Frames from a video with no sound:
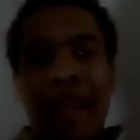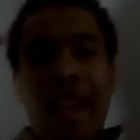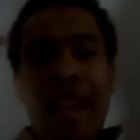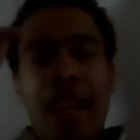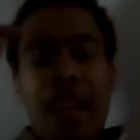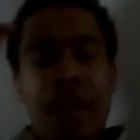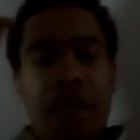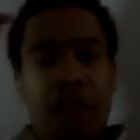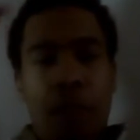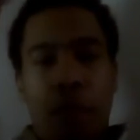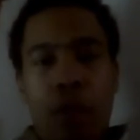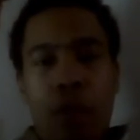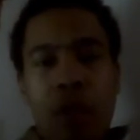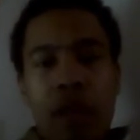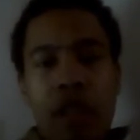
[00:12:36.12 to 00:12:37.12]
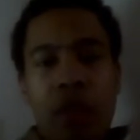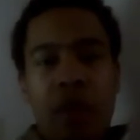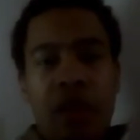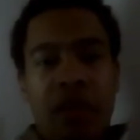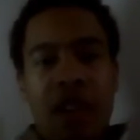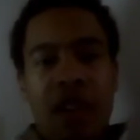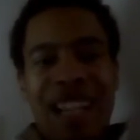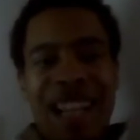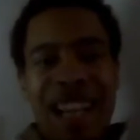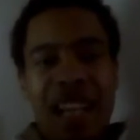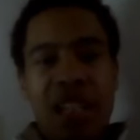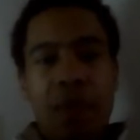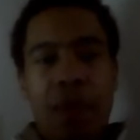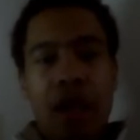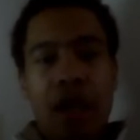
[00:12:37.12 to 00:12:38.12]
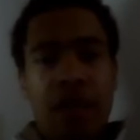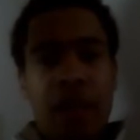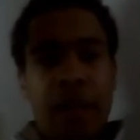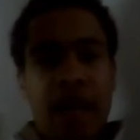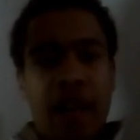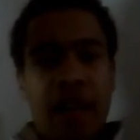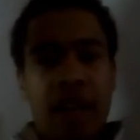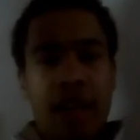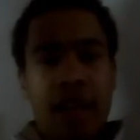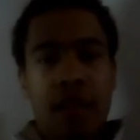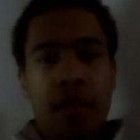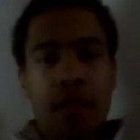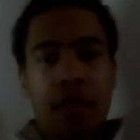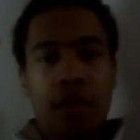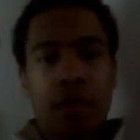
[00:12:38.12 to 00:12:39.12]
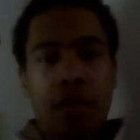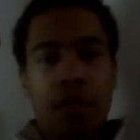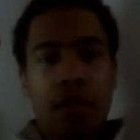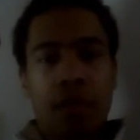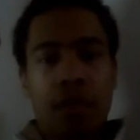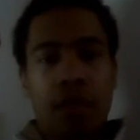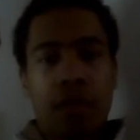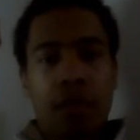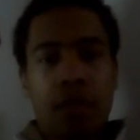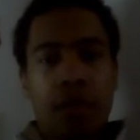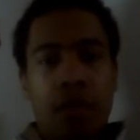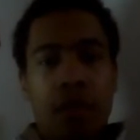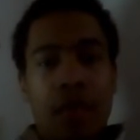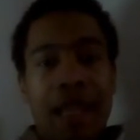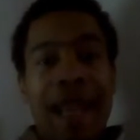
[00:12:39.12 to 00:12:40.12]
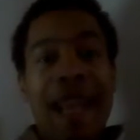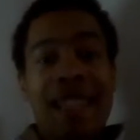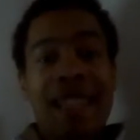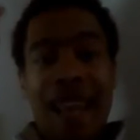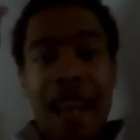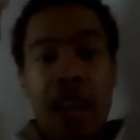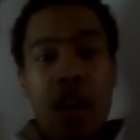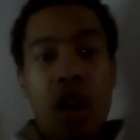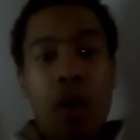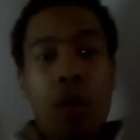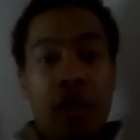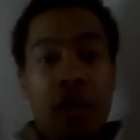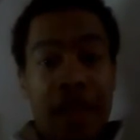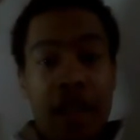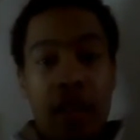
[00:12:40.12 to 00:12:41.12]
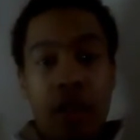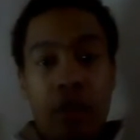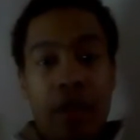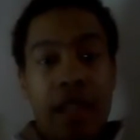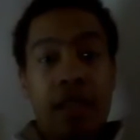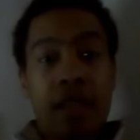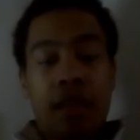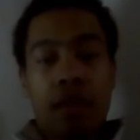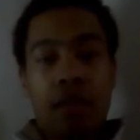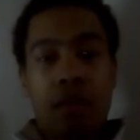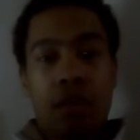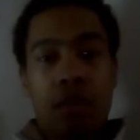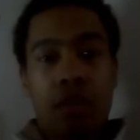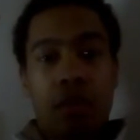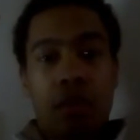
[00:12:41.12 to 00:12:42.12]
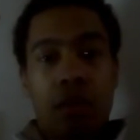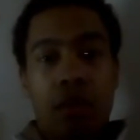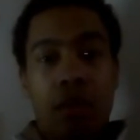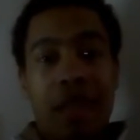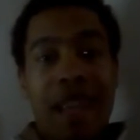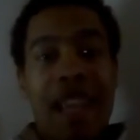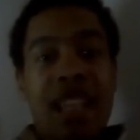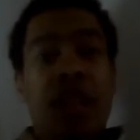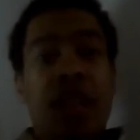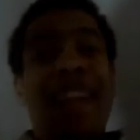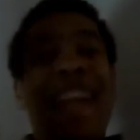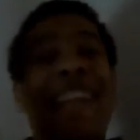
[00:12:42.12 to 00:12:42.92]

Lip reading: if Poland would have gotten its part of the Americas, its income would have increased, its